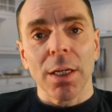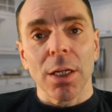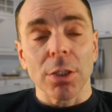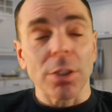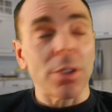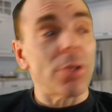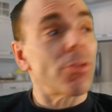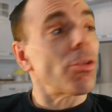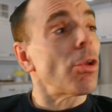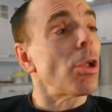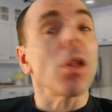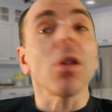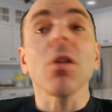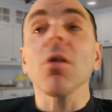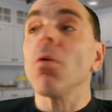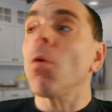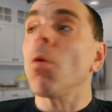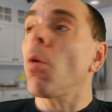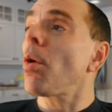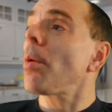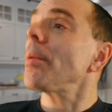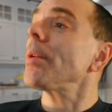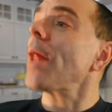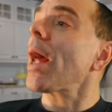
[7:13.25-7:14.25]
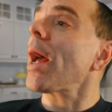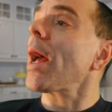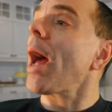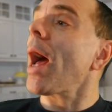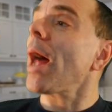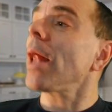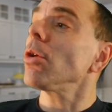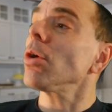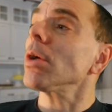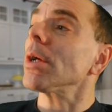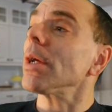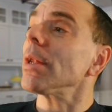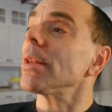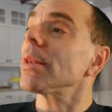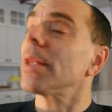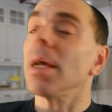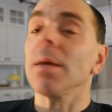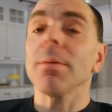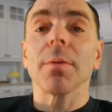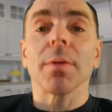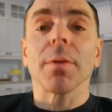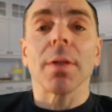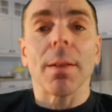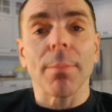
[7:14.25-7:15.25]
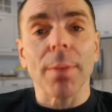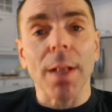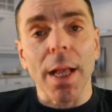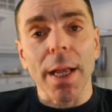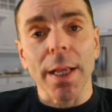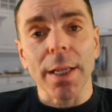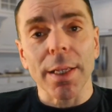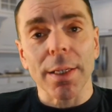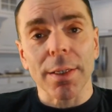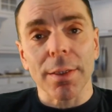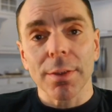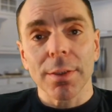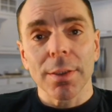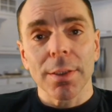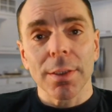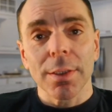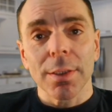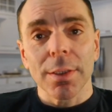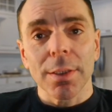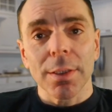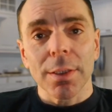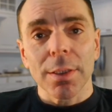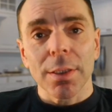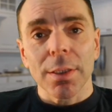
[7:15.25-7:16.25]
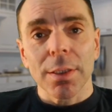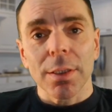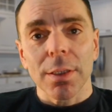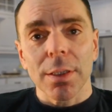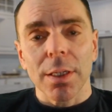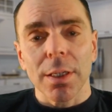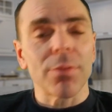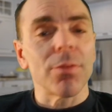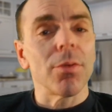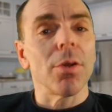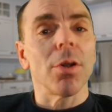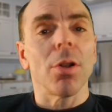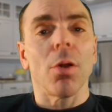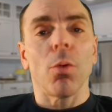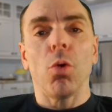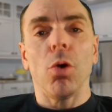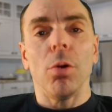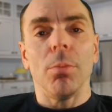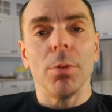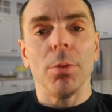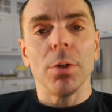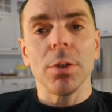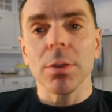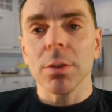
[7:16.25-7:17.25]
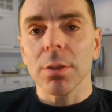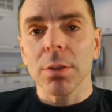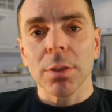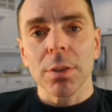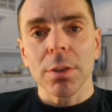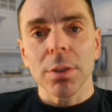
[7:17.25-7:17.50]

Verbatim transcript: There's a lot of I, I look at them and I'm like, it's not a woman.